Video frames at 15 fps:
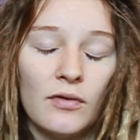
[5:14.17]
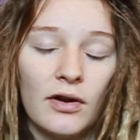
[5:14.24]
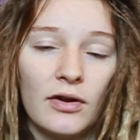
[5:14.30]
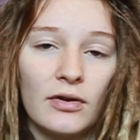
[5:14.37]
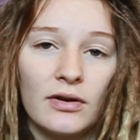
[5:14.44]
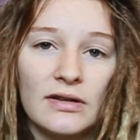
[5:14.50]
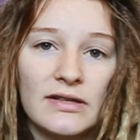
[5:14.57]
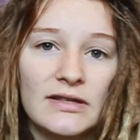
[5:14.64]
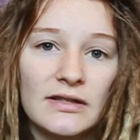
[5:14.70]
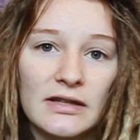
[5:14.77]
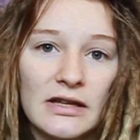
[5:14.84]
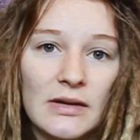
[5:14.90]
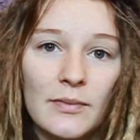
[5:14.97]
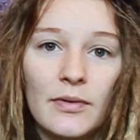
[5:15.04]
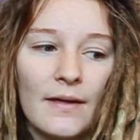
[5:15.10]
I couldn't
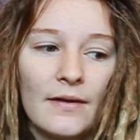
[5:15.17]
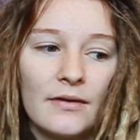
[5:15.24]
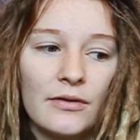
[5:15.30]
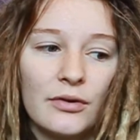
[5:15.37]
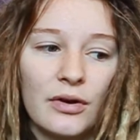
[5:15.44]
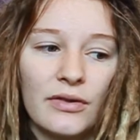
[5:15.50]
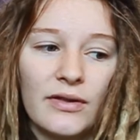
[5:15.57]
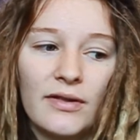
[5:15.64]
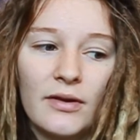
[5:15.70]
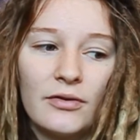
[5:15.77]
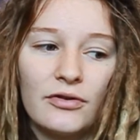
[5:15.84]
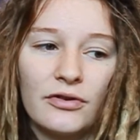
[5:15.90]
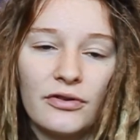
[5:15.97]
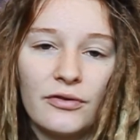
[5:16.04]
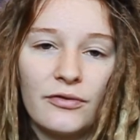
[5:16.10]
sleep. So I think that
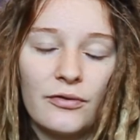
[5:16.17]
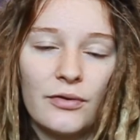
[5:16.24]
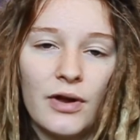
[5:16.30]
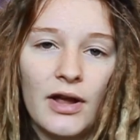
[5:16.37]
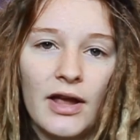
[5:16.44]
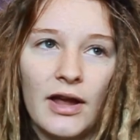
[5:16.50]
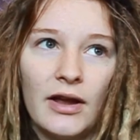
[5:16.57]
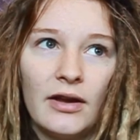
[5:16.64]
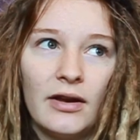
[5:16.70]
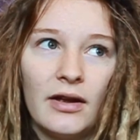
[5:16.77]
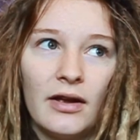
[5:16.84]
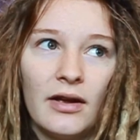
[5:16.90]
was just the food I ate.